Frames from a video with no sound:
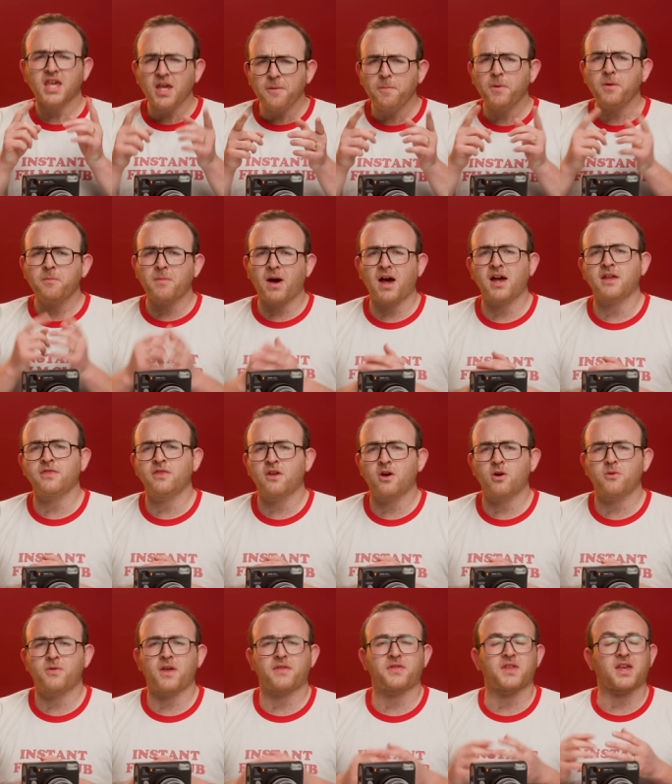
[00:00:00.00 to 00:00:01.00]
Keep in mind
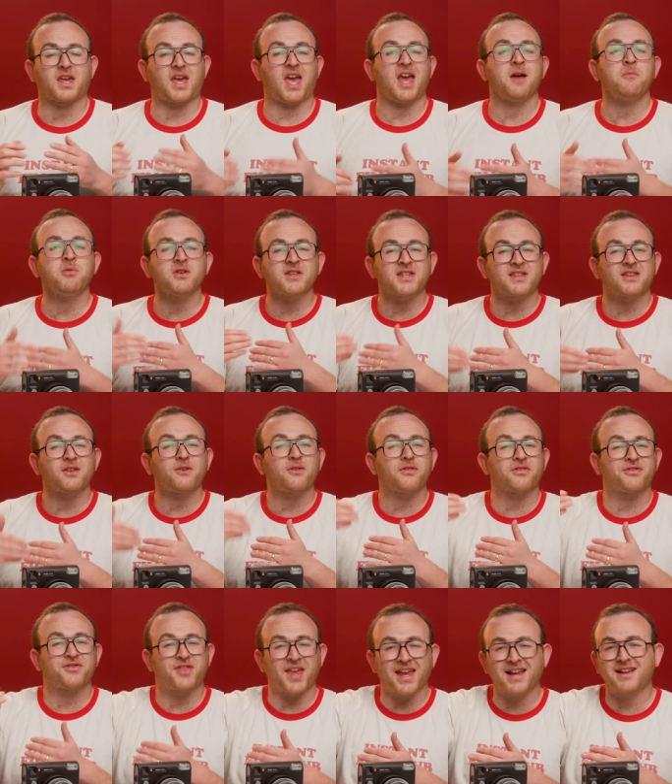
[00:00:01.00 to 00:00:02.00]
though that the camera still
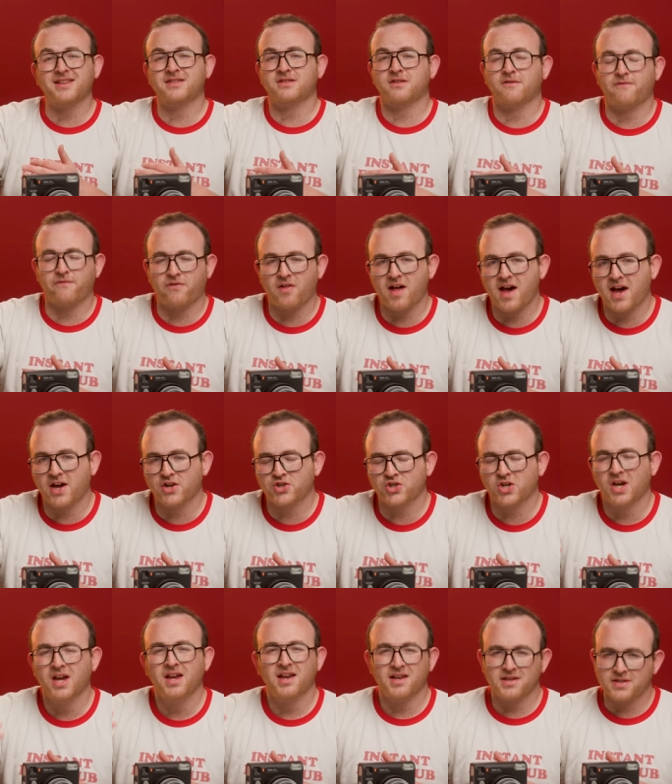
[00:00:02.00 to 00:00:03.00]
thinks the
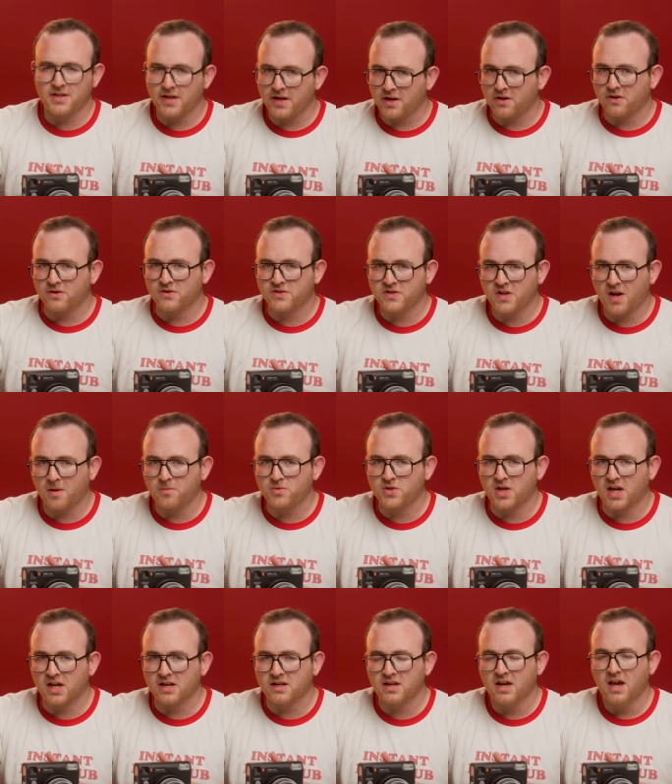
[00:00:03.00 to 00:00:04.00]
flash is hitting your
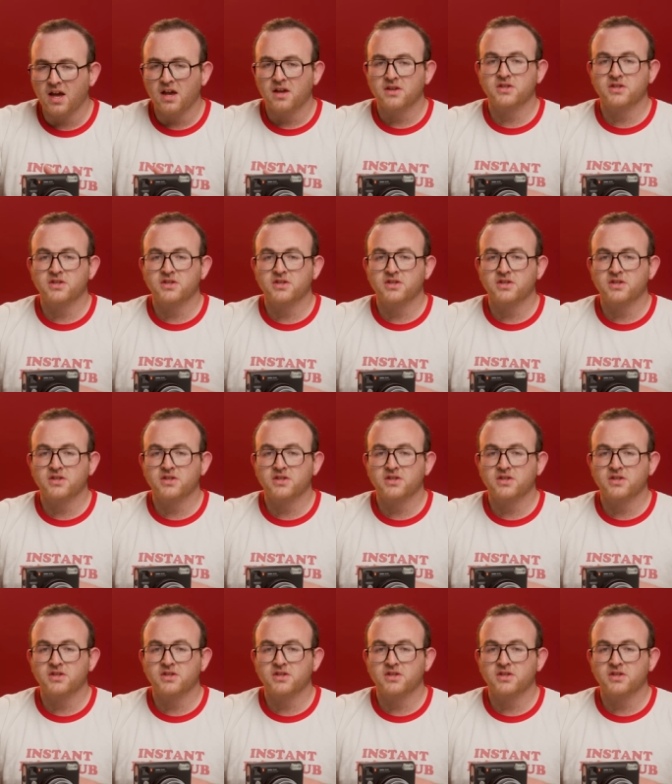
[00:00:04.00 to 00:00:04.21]
subject,